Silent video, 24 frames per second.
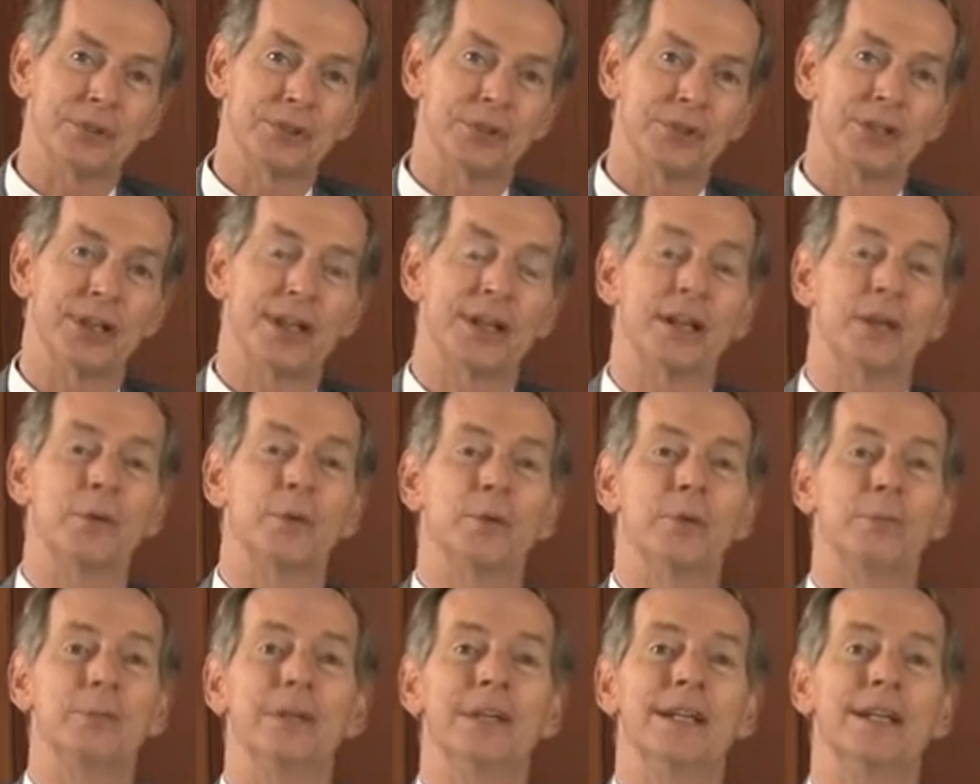of study
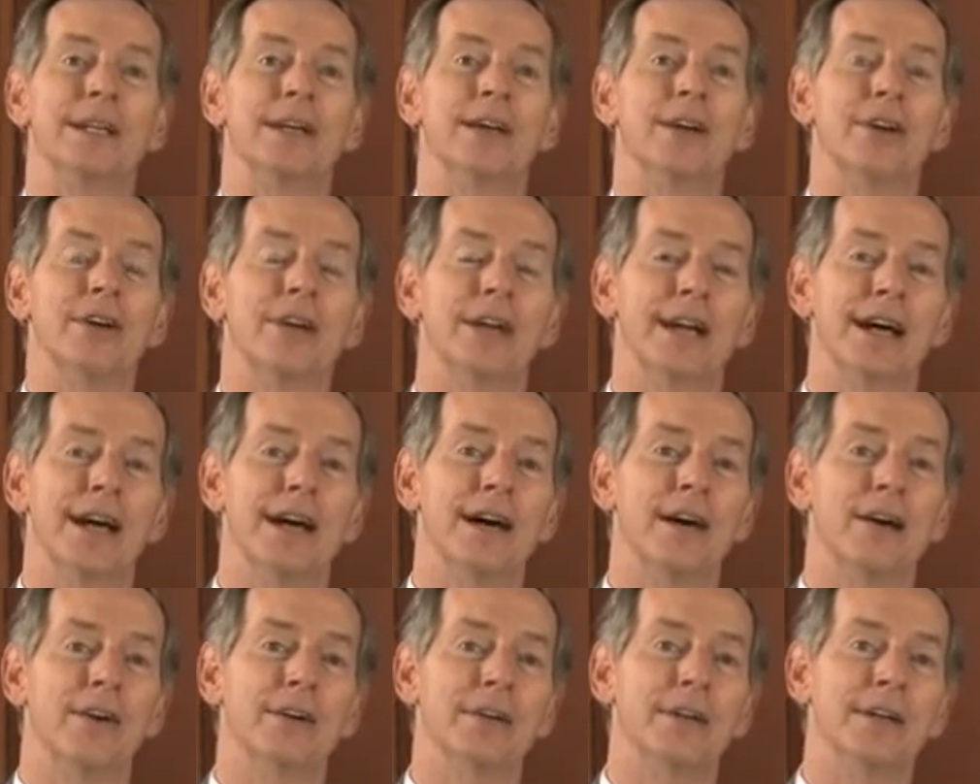would be carried
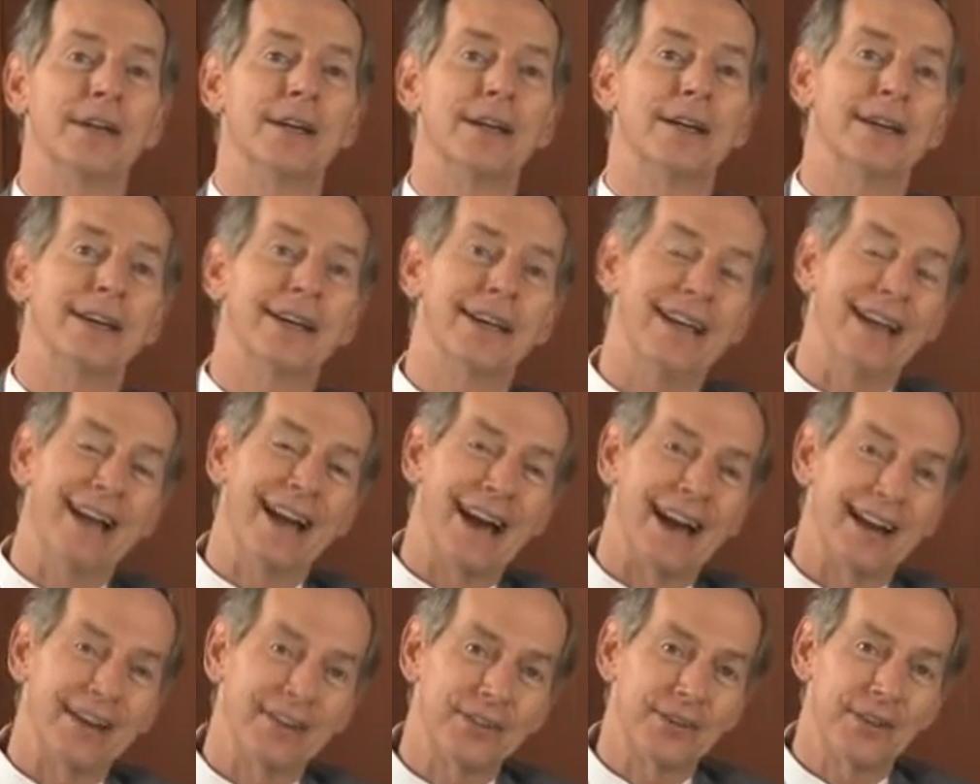out and
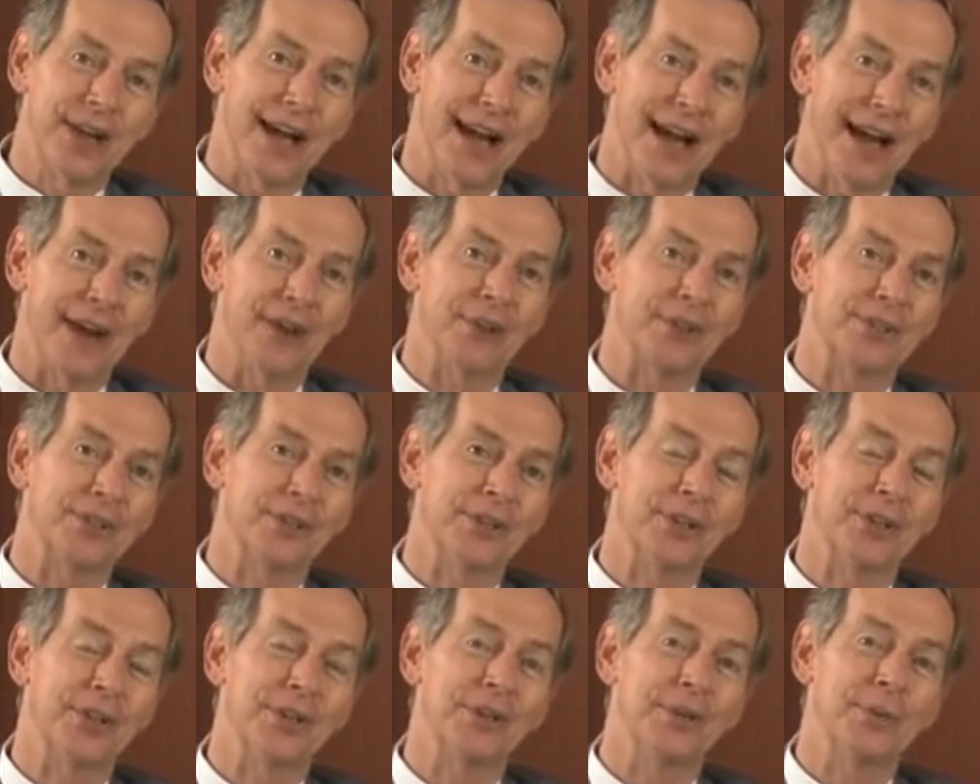how
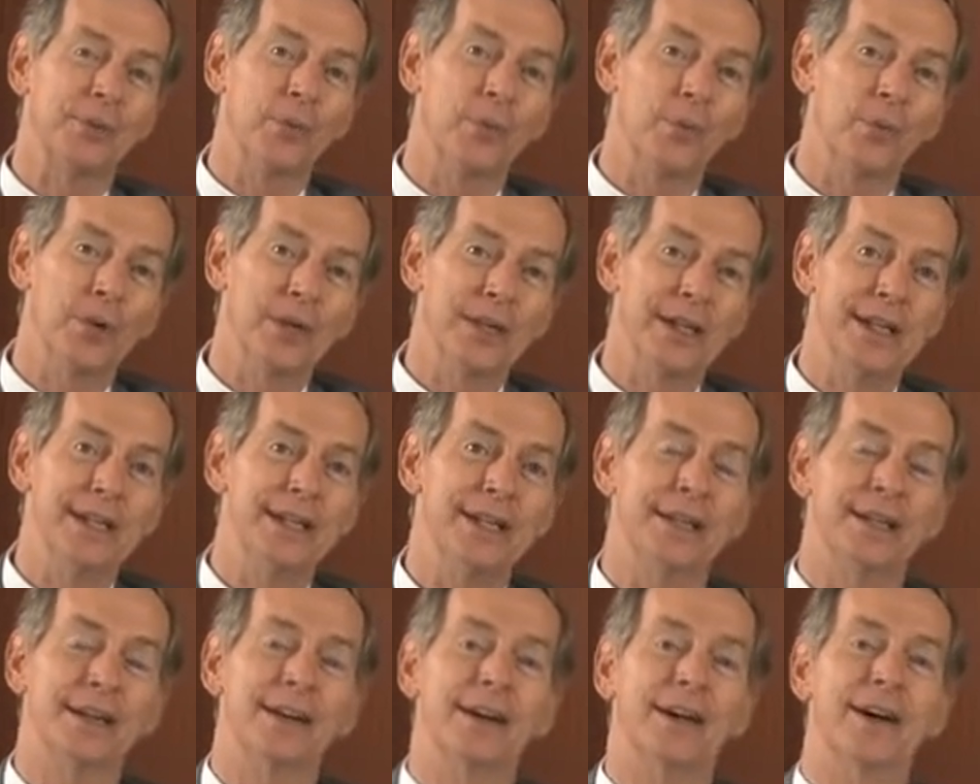to
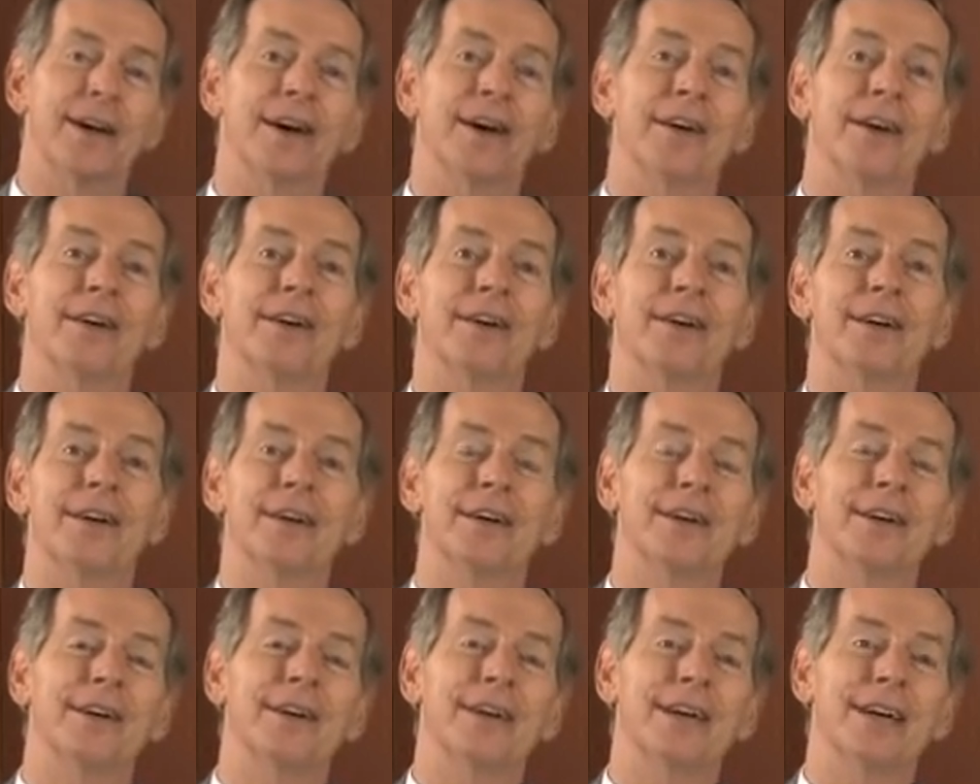
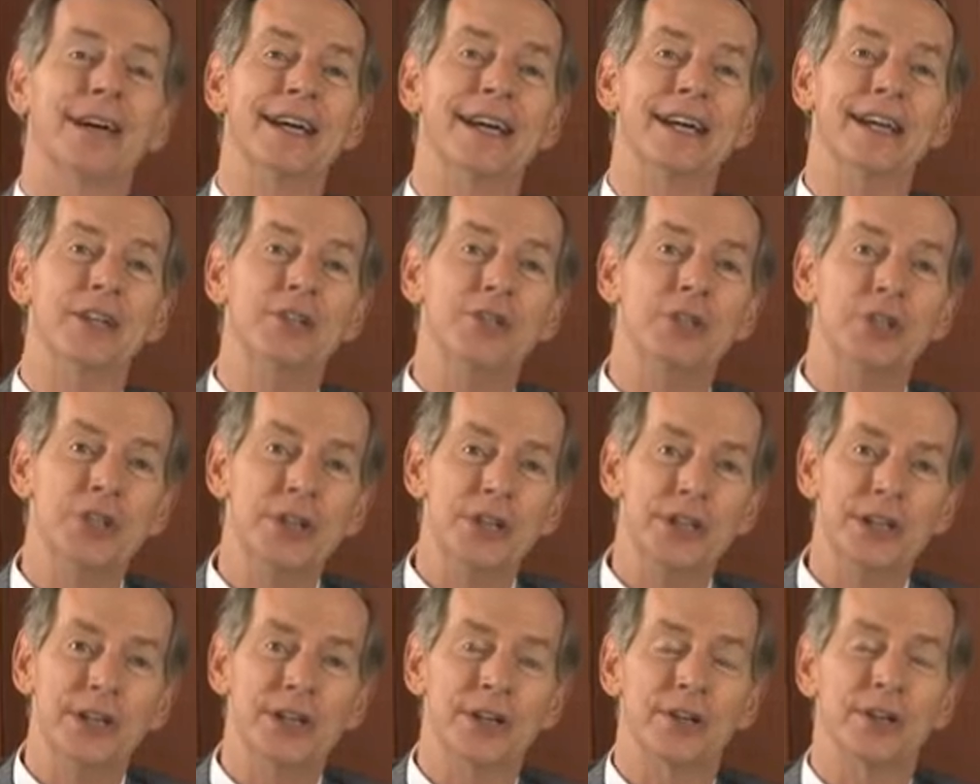
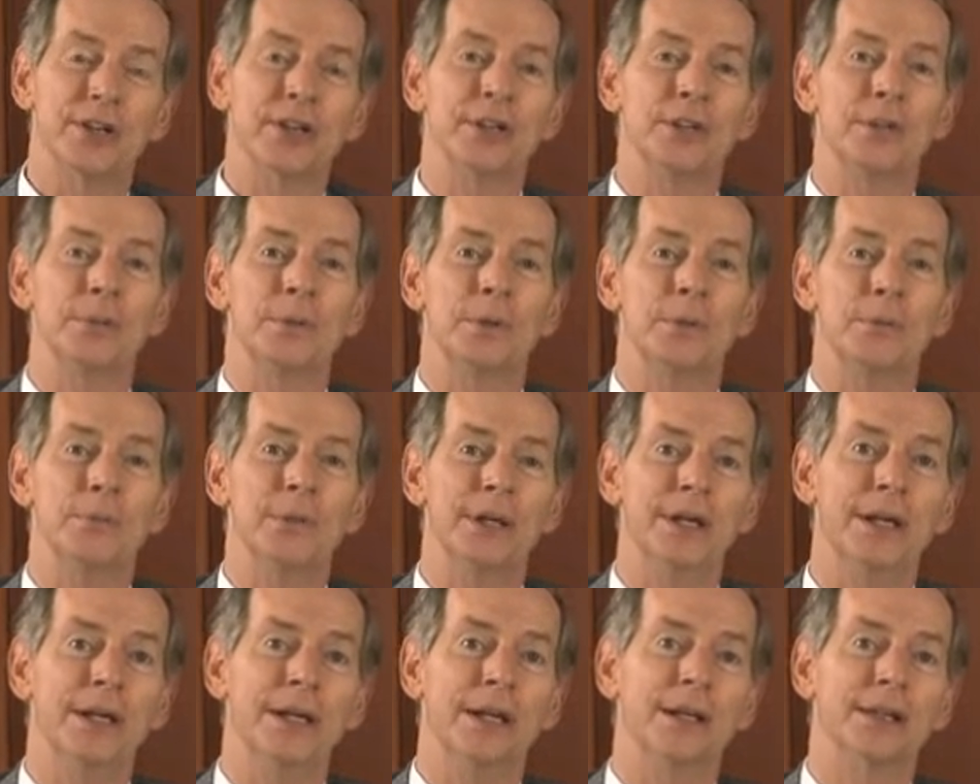re-engineer human
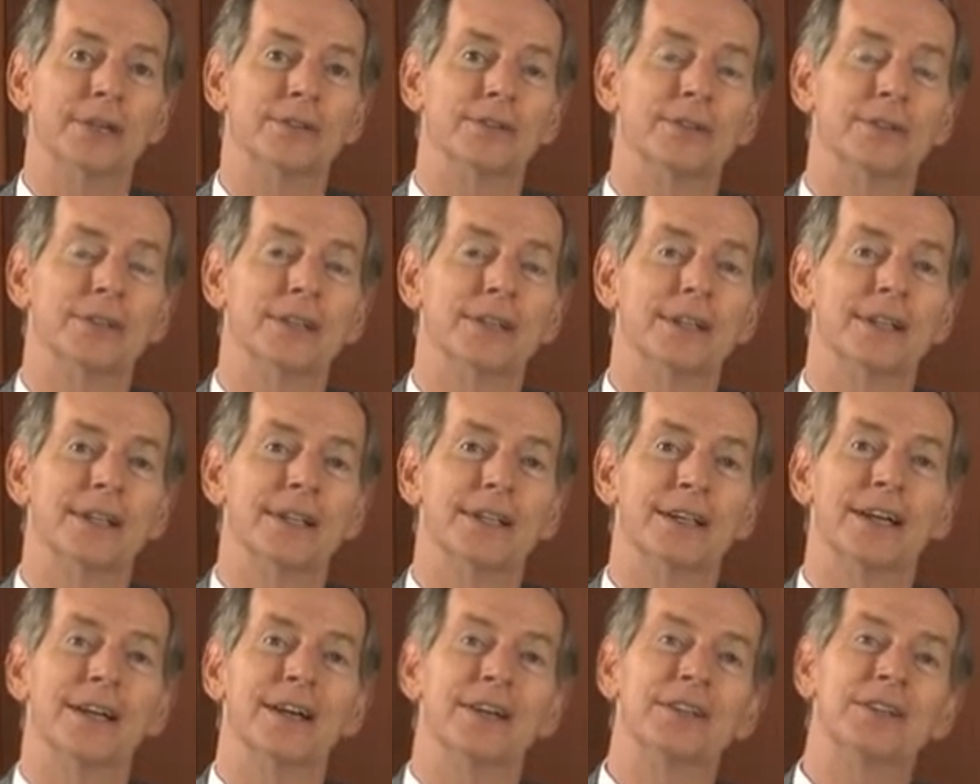beings
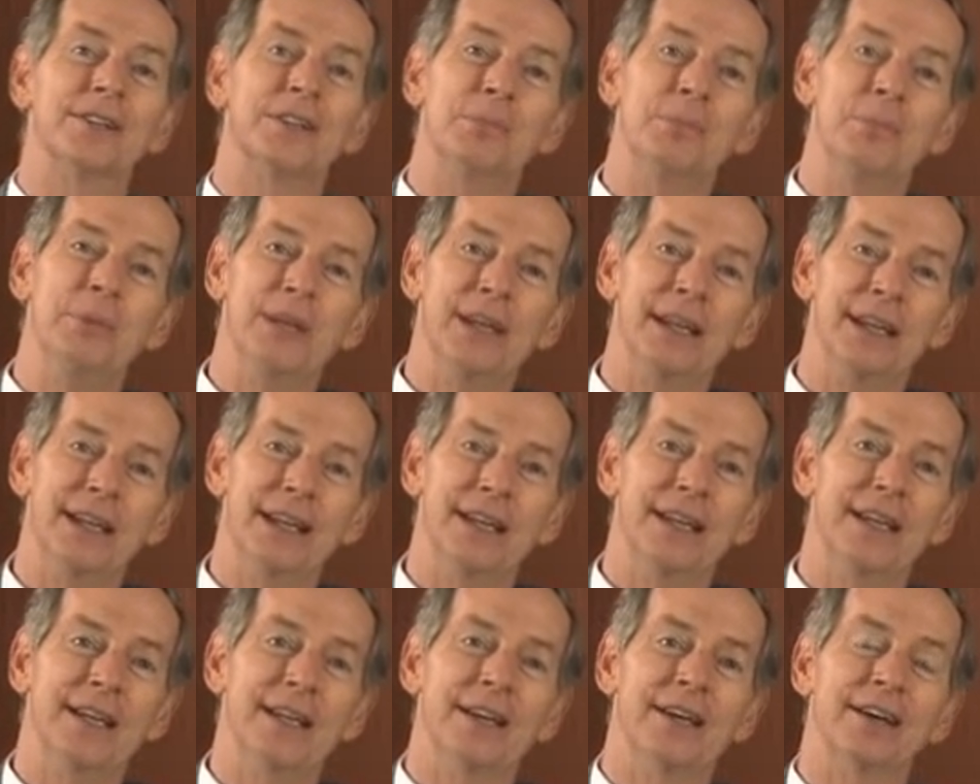to
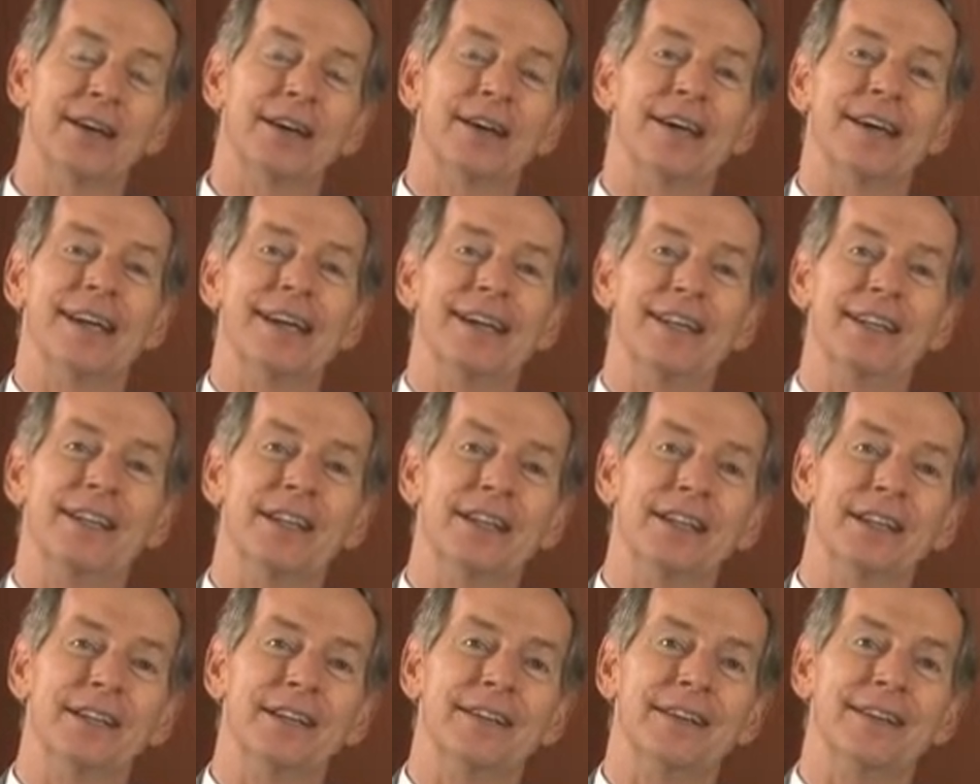be in
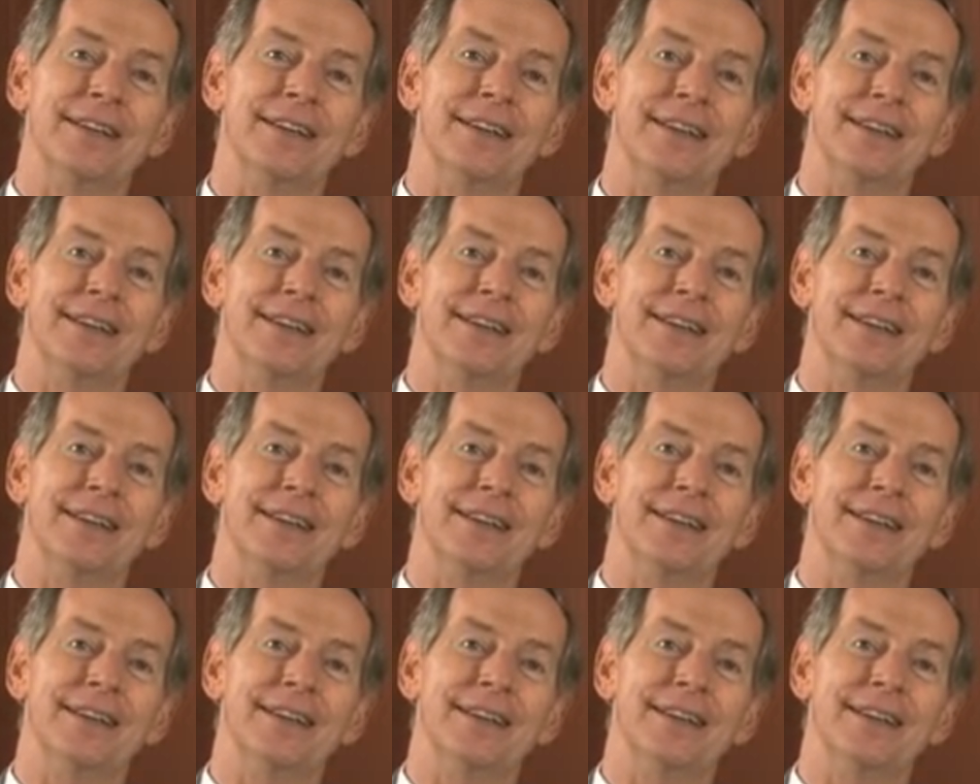the